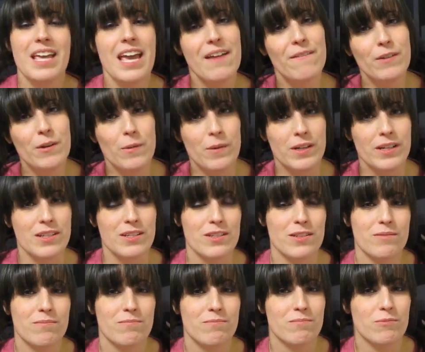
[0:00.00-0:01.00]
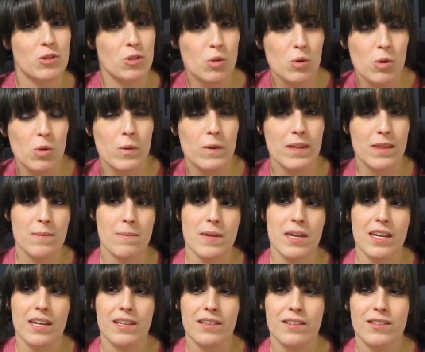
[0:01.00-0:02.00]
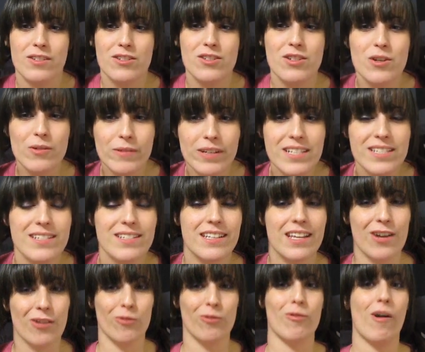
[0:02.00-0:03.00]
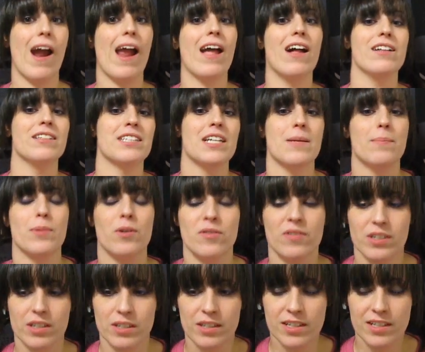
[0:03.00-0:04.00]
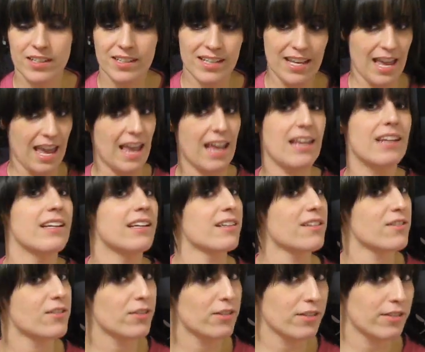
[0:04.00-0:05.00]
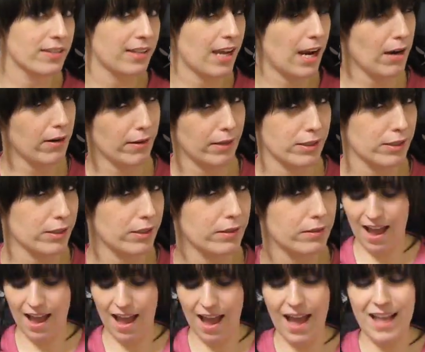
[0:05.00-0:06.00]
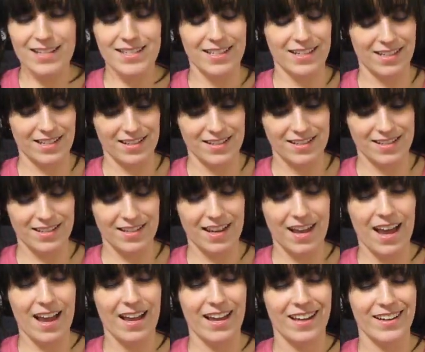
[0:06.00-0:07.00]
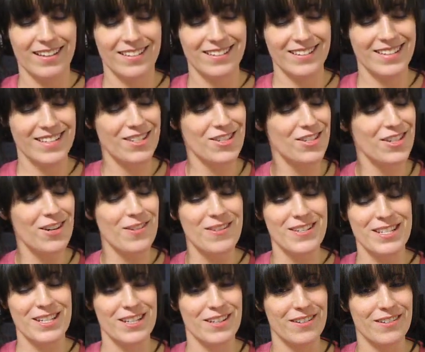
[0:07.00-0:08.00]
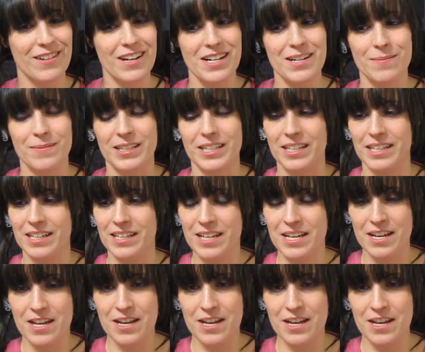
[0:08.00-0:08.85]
everyone is cool with me and there's no reason to get riled up over hating a certain character. As it is, this show is incredibly